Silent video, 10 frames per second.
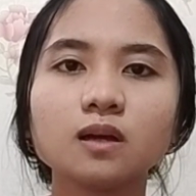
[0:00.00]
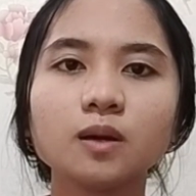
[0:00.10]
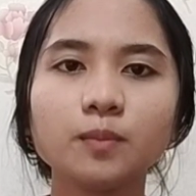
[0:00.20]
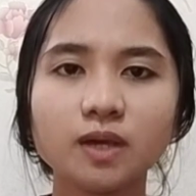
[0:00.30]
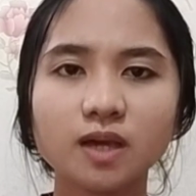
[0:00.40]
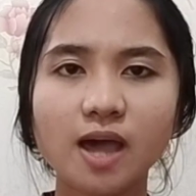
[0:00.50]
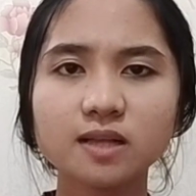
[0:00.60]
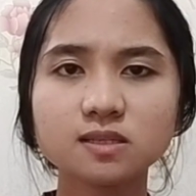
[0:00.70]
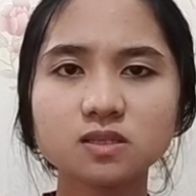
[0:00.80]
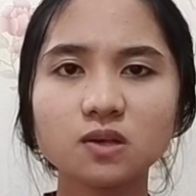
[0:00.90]

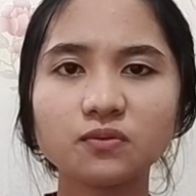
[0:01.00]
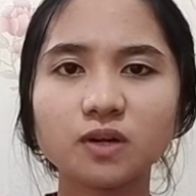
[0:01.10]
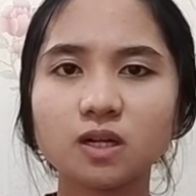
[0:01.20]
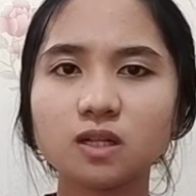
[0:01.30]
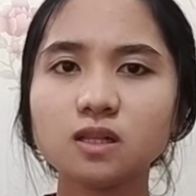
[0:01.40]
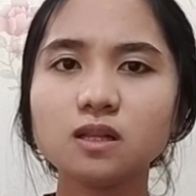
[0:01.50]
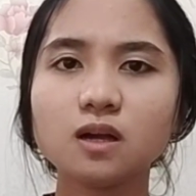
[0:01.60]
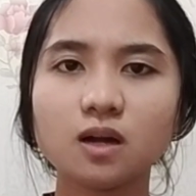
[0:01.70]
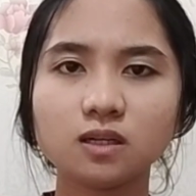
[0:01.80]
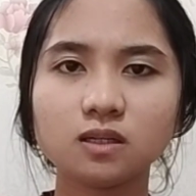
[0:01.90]
Michael Stiebel,
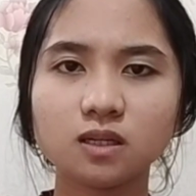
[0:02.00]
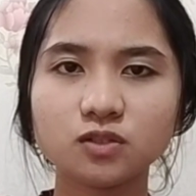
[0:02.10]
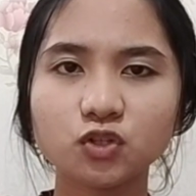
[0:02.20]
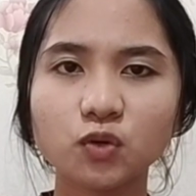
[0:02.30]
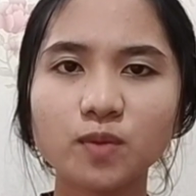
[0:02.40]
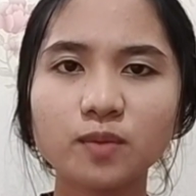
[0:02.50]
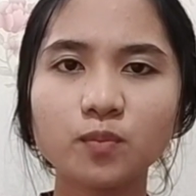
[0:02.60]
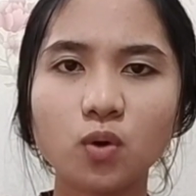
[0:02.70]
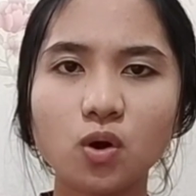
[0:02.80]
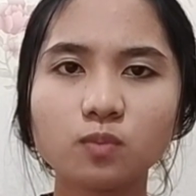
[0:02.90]
a German
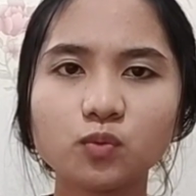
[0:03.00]
monk,